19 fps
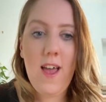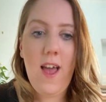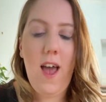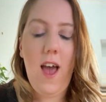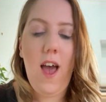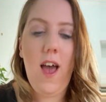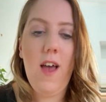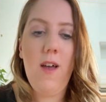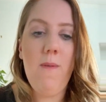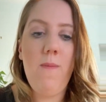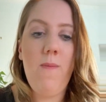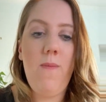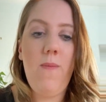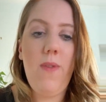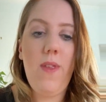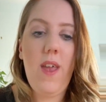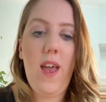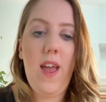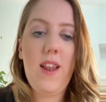
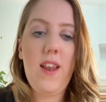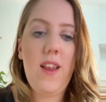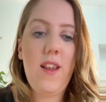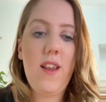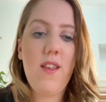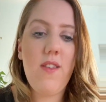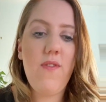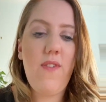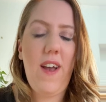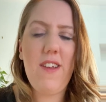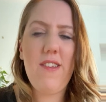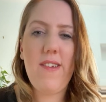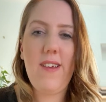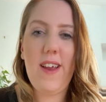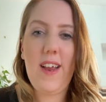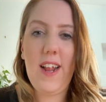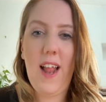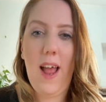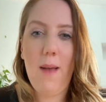And in this
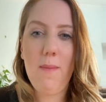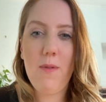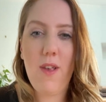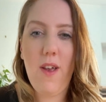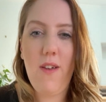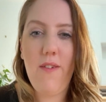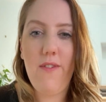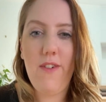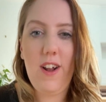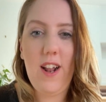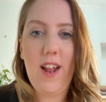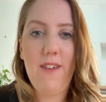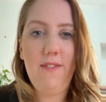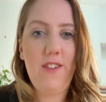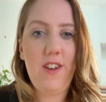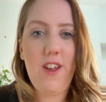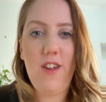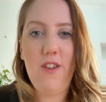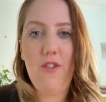factory collapse, over
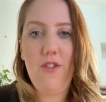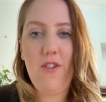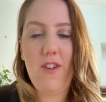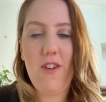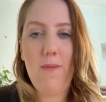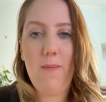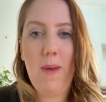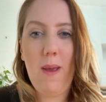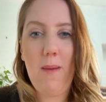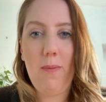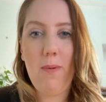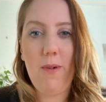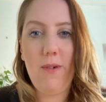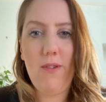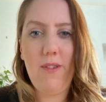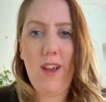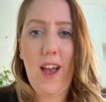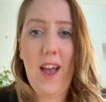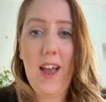1,100
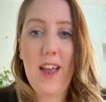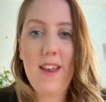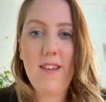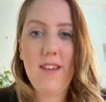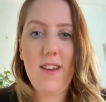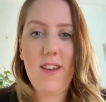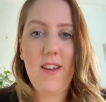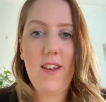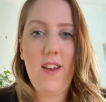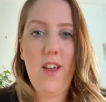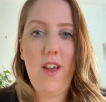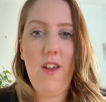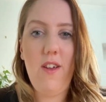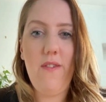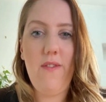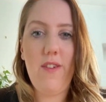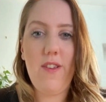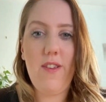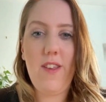people died and
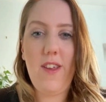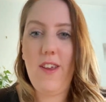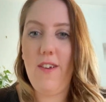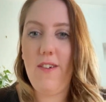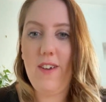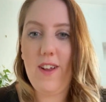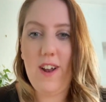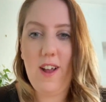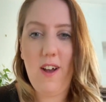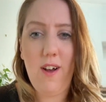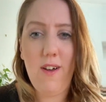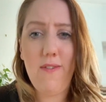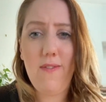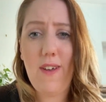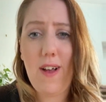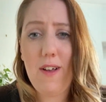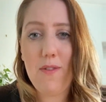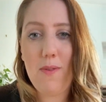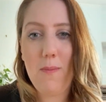over
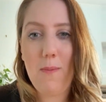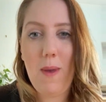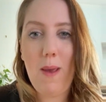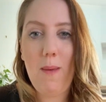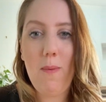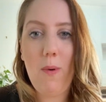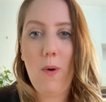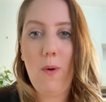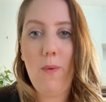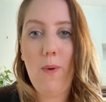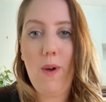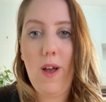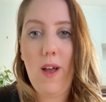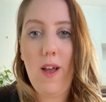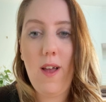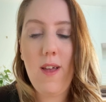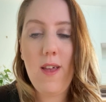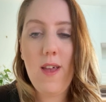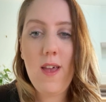2,500 people
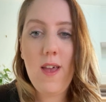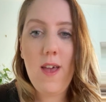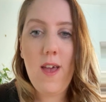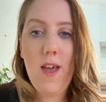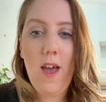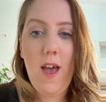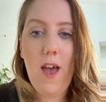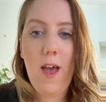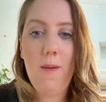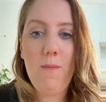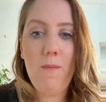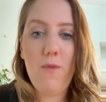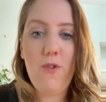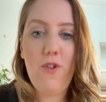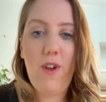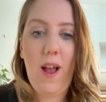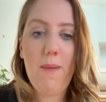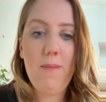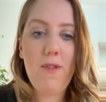were
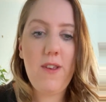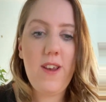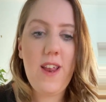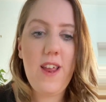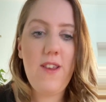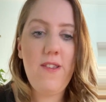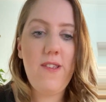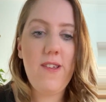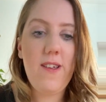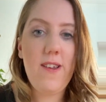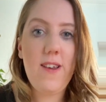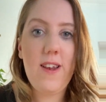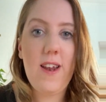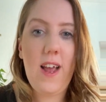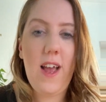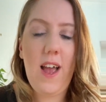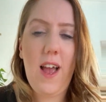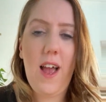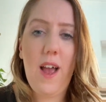trapped and injured.
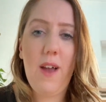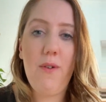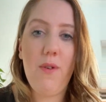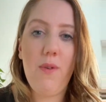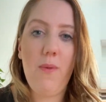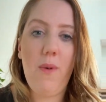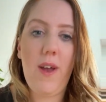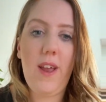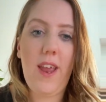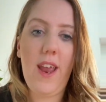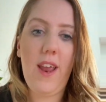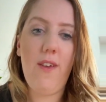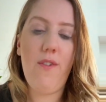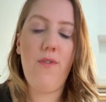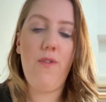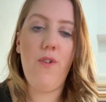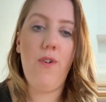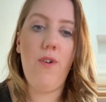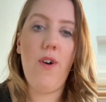And I was working
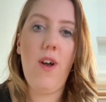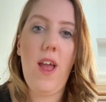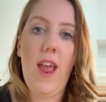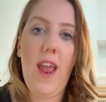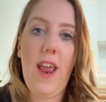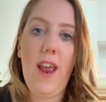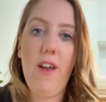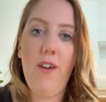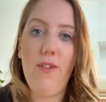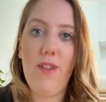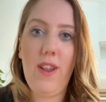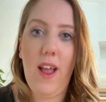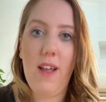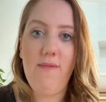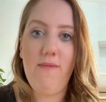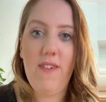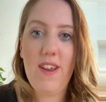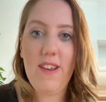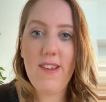for a
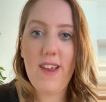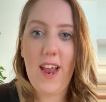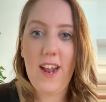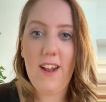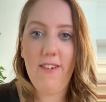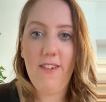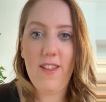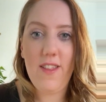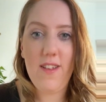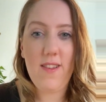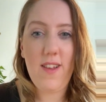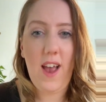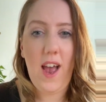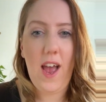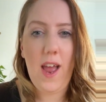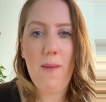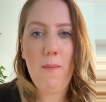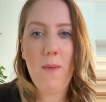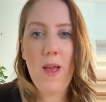online retailer at the
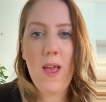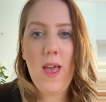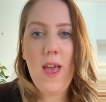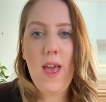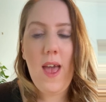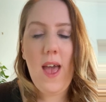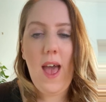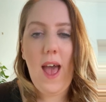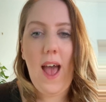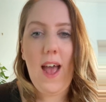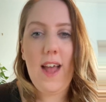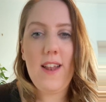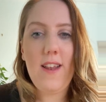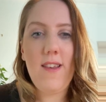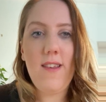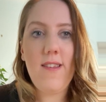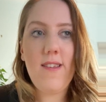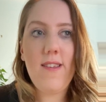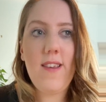time,
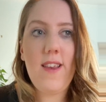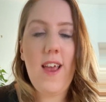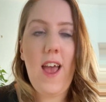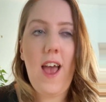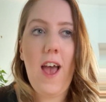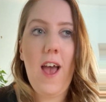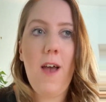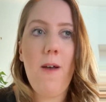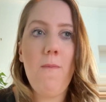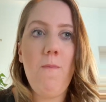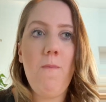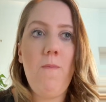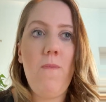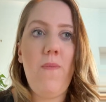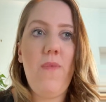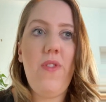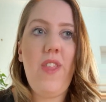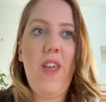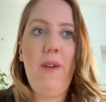and
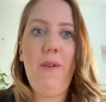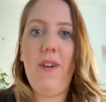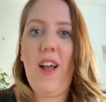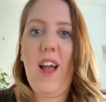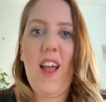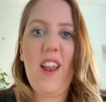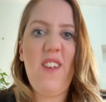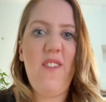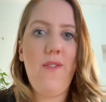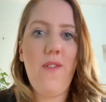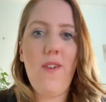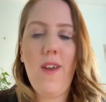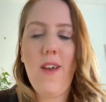they were kind of